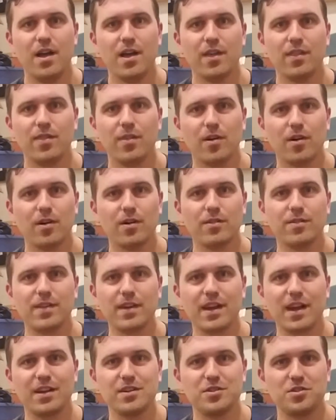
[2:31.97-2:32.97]
the thing
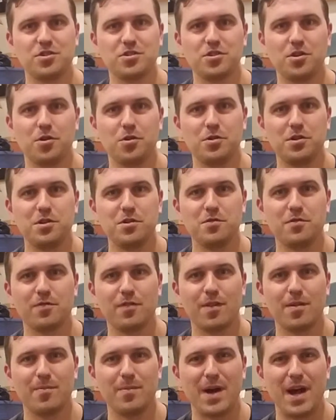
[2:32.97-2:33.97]
I just showed you for
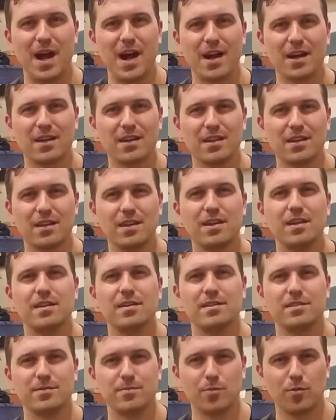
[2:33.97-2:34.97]
the back
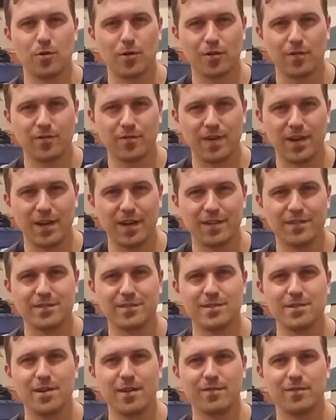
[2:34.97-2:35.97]
is more advanced.
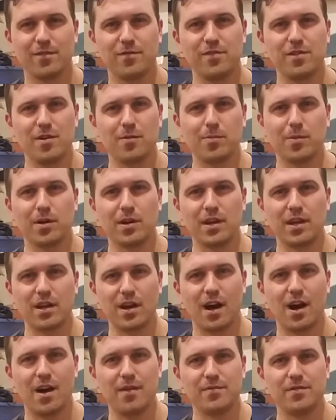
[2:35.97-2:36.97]
You have to feel pretty
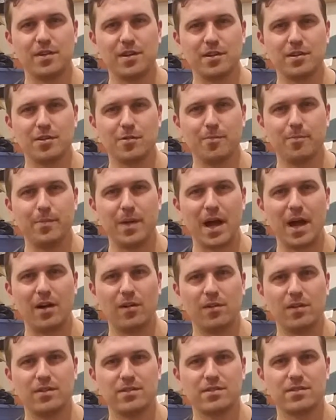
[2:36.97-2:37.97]
confident in your
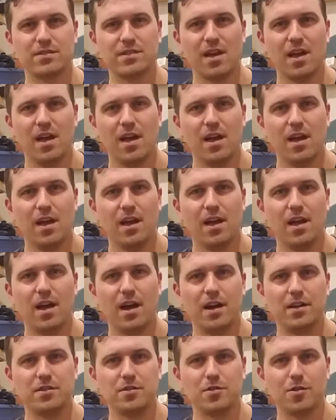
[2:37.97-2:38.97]
balance
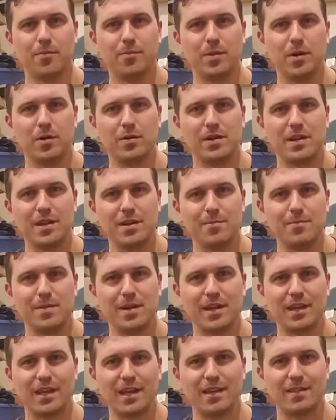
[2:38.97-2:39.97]
and your ability to
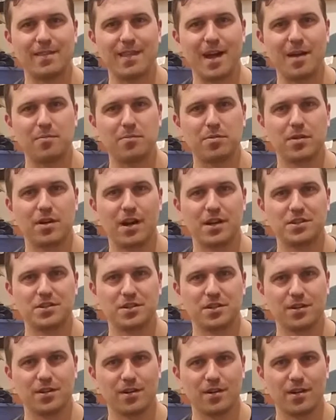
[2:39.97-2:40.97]
mitigate that
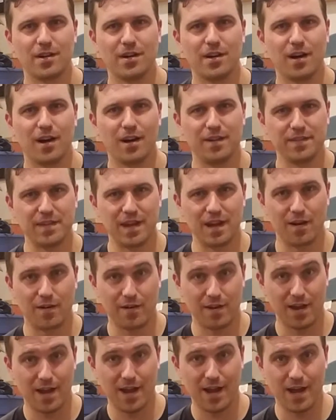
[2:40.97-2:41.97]
pressure on the
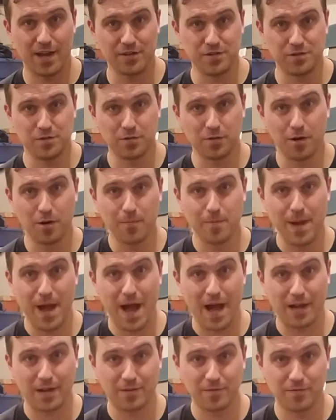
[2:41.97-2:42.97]
area as you go
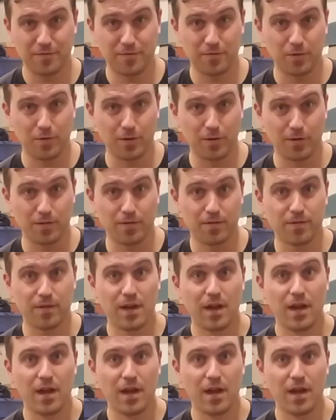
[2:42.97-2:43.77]
back and forth